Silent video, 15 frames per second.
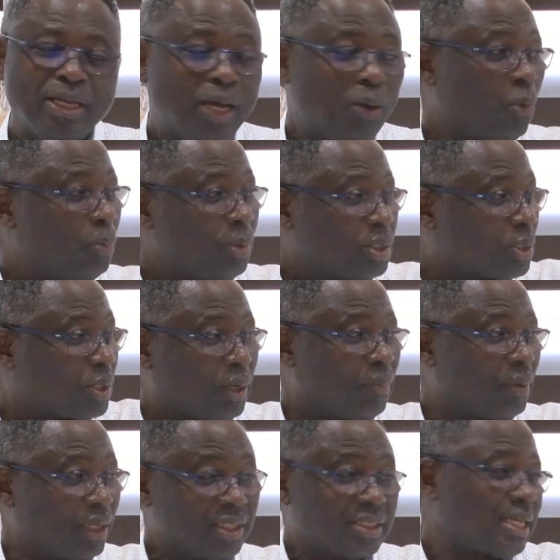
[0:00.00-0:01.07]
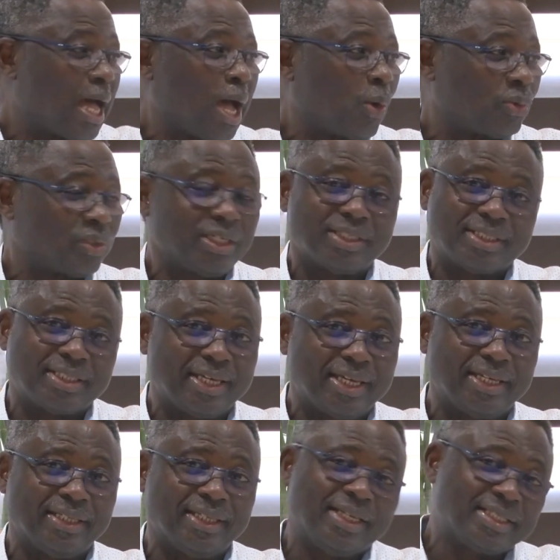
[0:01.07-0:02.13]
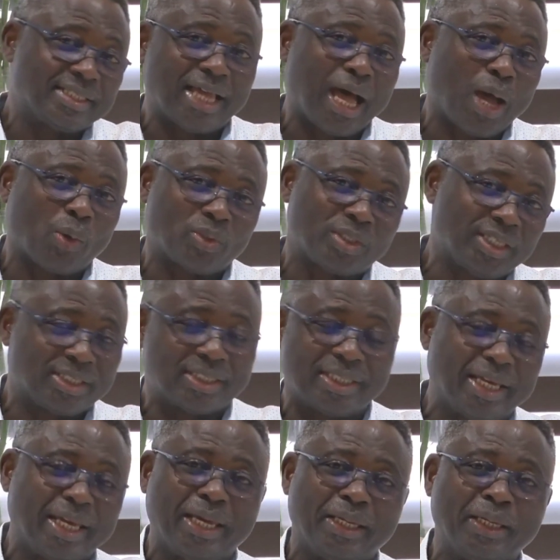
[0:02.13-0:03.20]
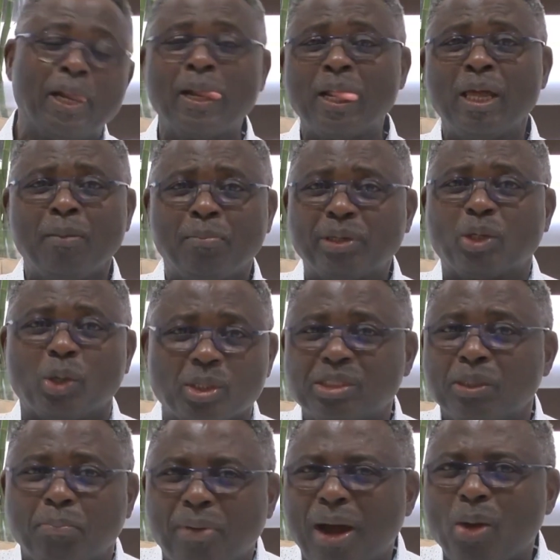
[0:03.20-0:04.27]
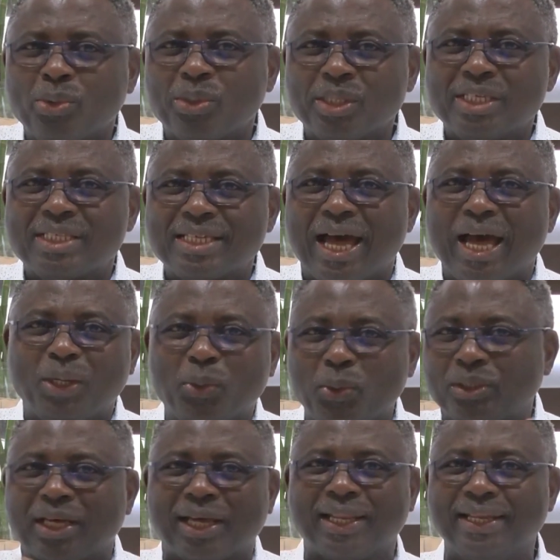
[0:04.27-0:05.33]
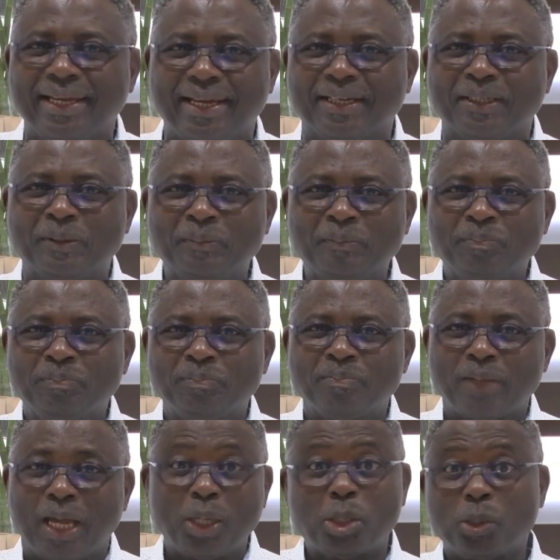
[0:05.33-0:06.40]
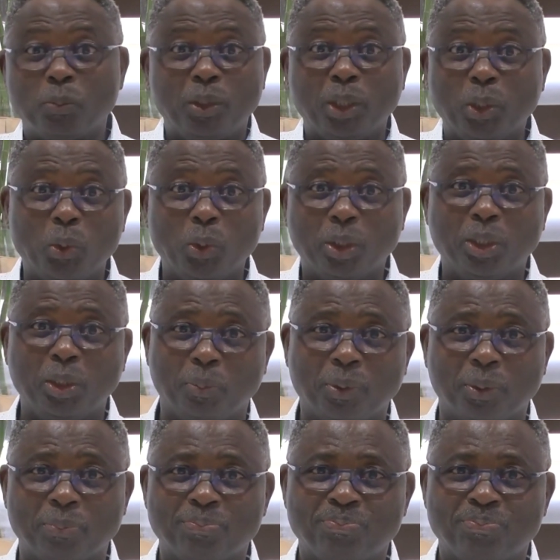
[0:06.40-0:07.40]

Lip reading: And we'll be screaming, it's out, it's in, it's out, it's in, because the boundaries are not clear. I used to be a goalkeeper.